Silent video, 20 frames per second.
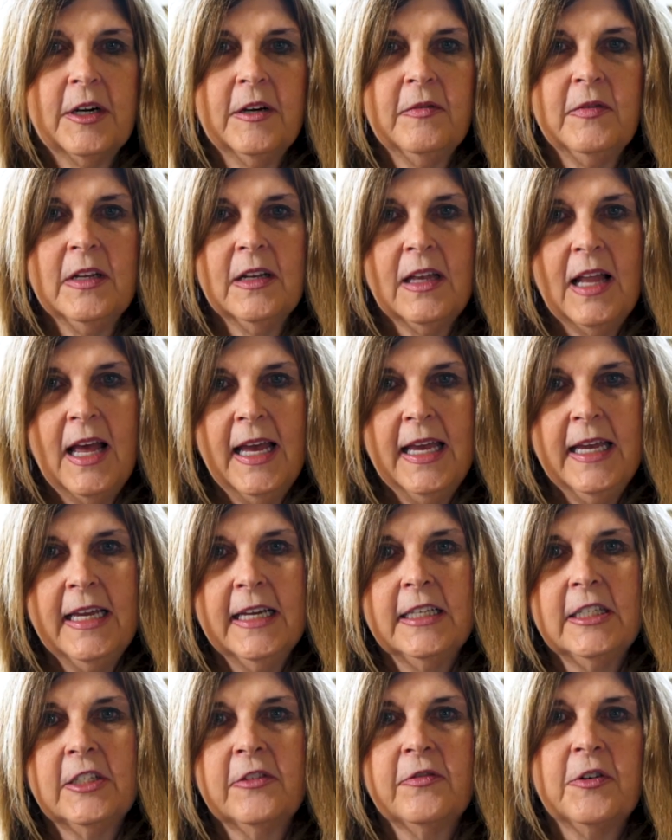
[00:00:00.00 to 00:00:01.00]
of the
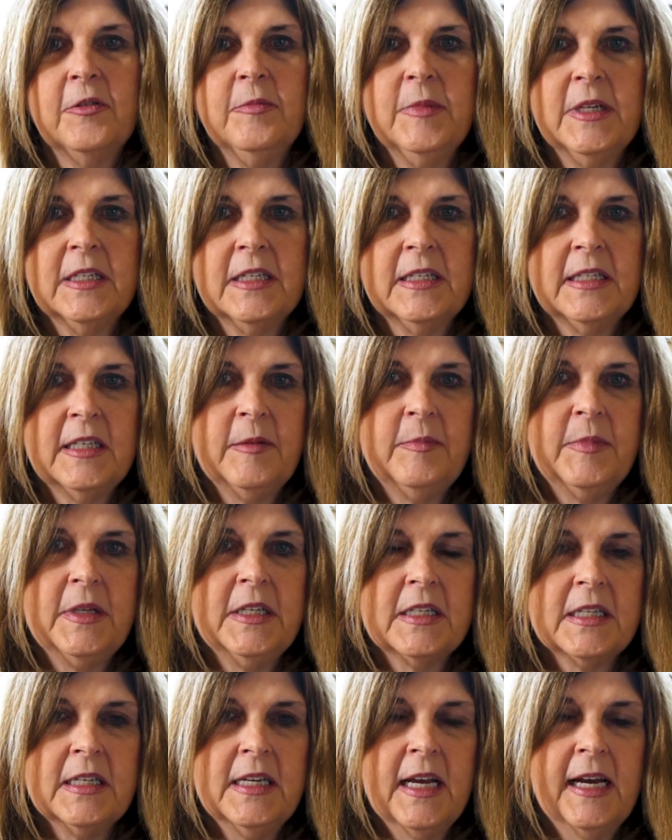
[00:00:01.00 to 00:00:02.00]
Alliance for
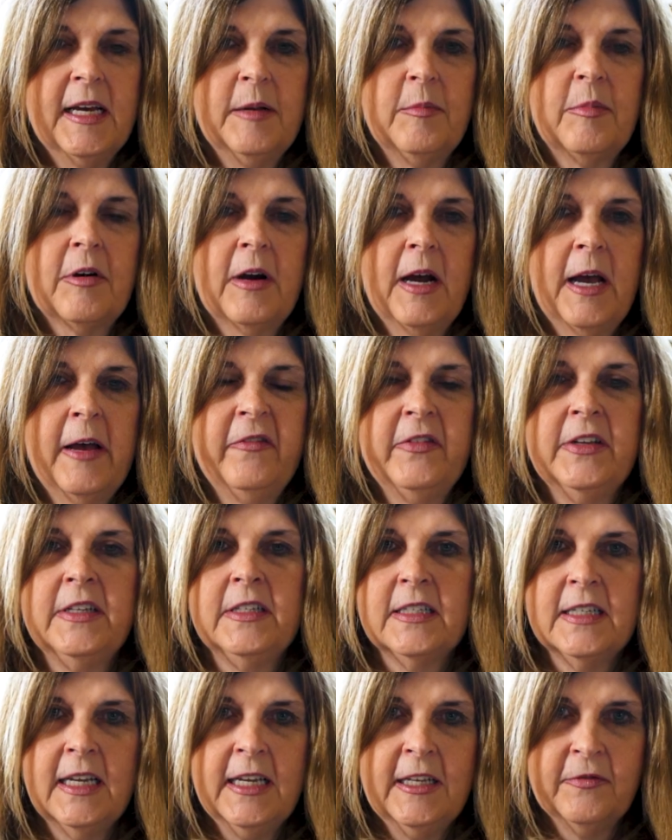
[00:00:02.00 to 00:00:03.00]
Mississippi's
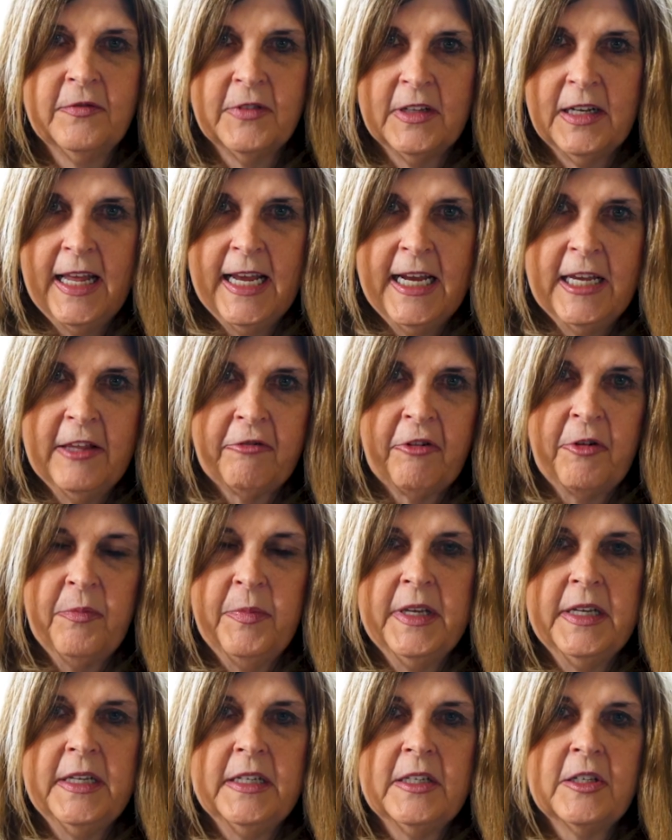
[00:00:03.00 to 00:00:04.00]
Nonprofits and
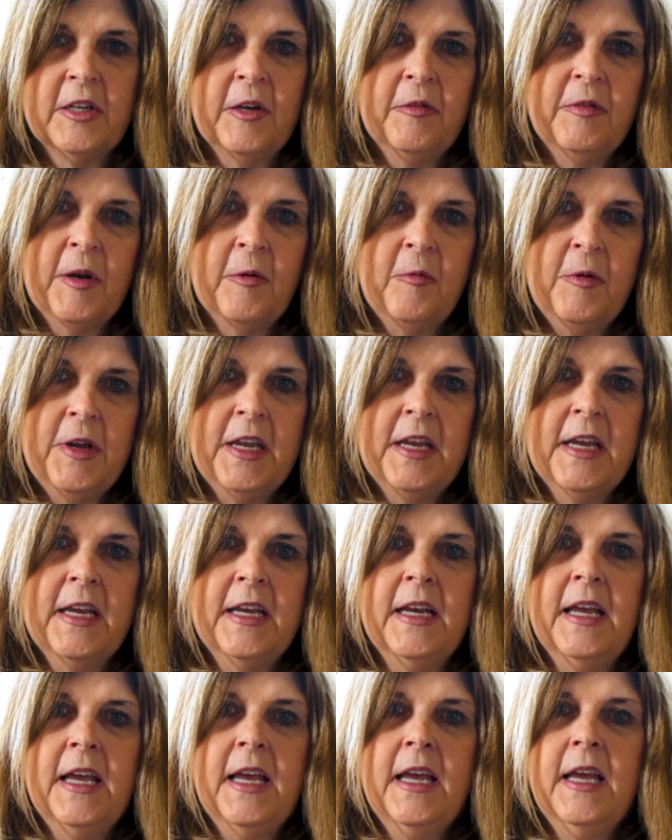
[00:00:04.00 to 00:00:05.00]
Philanthropy so that we
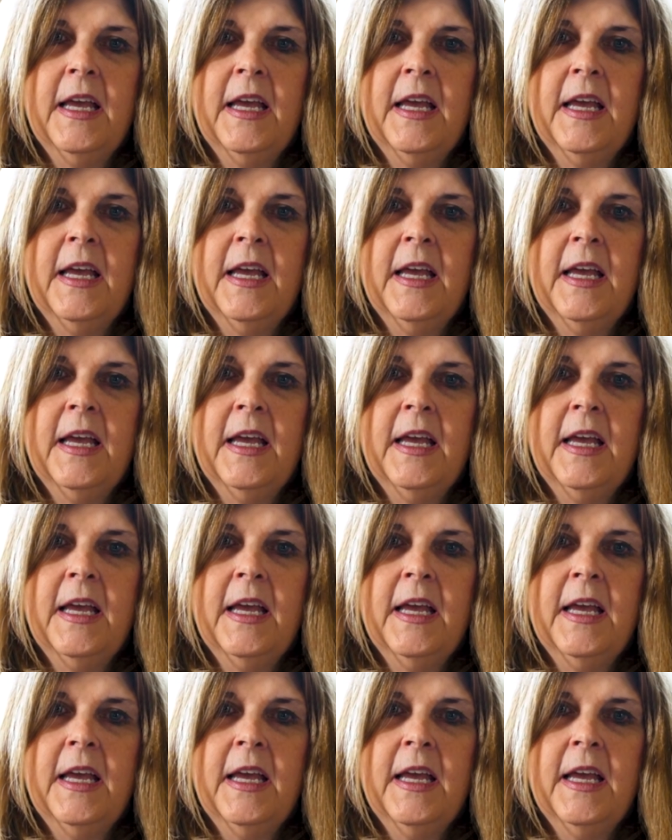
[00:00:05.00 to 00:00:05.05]
can